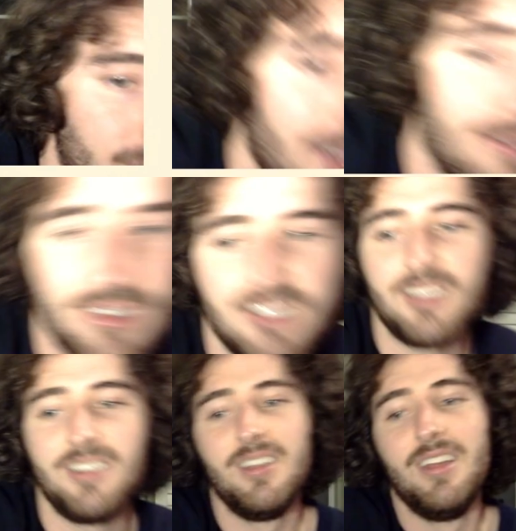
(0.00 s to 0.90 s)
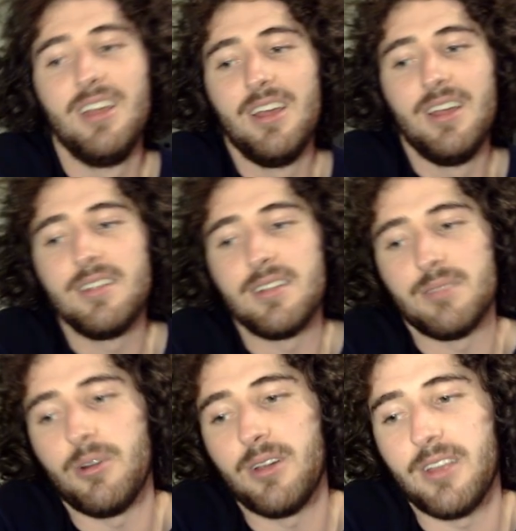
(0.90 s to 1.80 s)
That was a
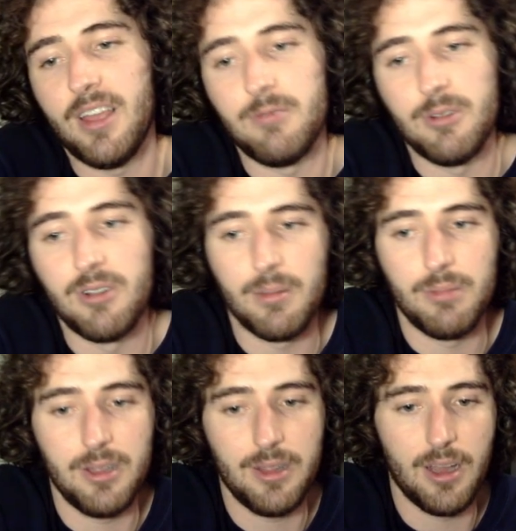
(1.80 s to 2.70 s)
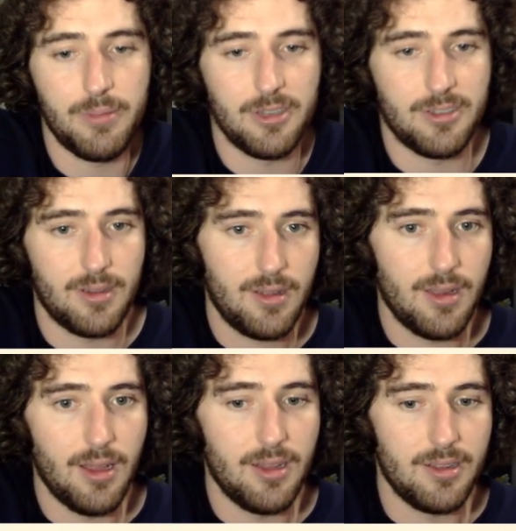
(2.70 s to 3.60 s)
disappointing game. We were completely up and
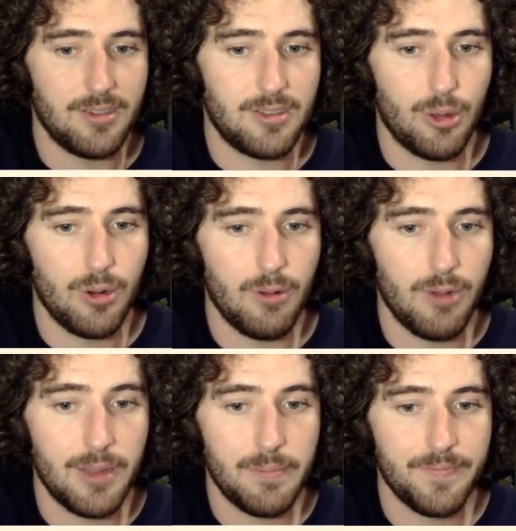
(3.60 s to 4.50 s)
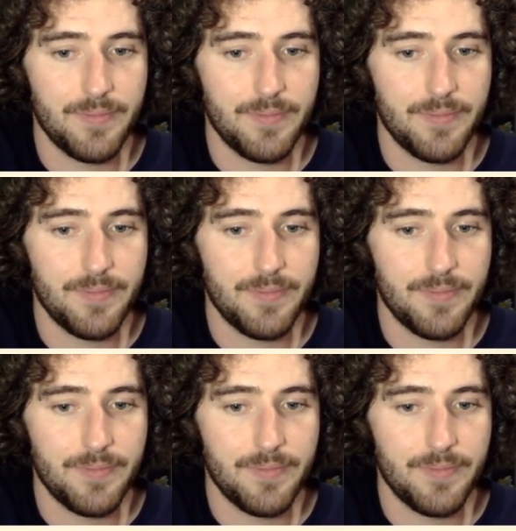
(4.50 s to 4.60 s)
just threw it away.